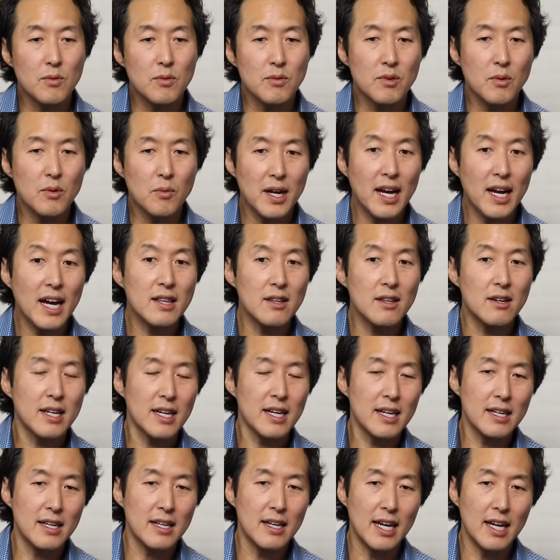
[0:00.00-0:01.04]
the way I look
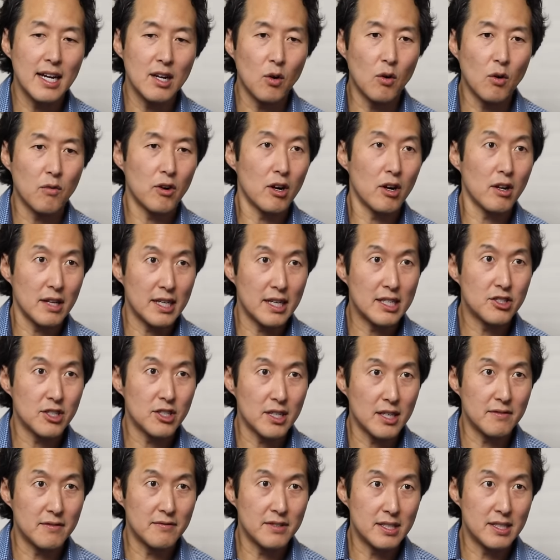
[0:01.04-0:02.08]
at overall aging
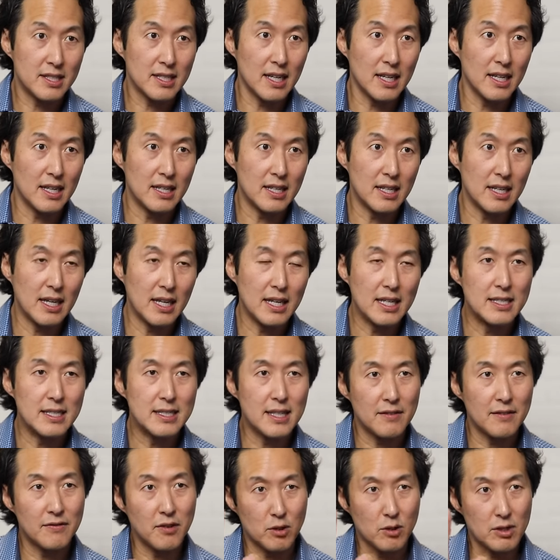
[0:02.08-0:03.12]
of the skin is I
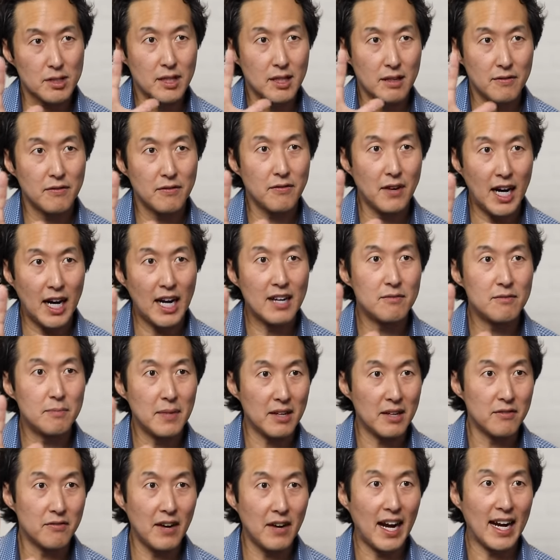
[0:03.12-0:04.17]
focus on five
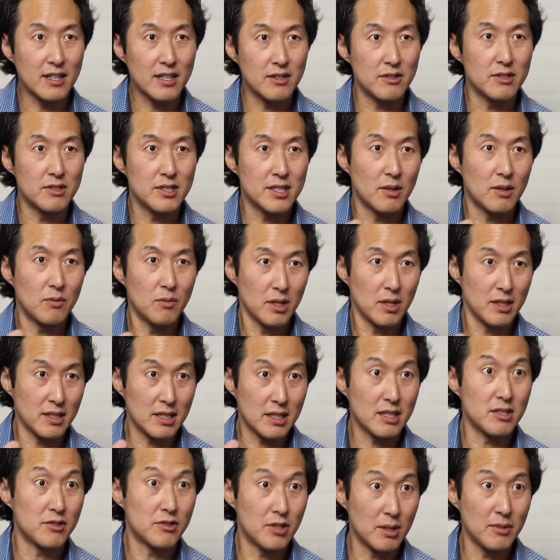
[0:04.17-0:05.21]
main factors that really
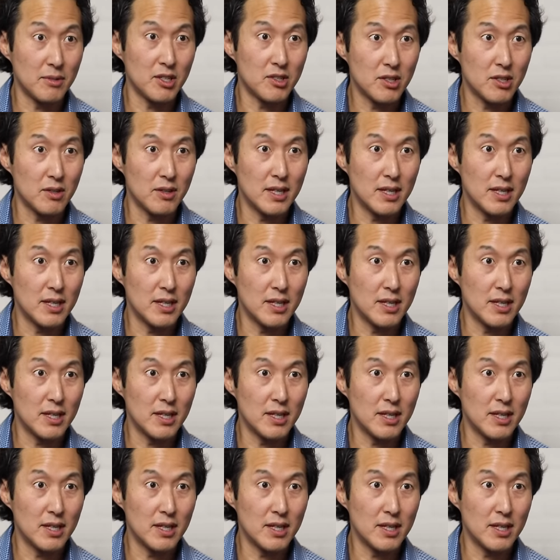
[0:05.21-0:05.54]
contribute to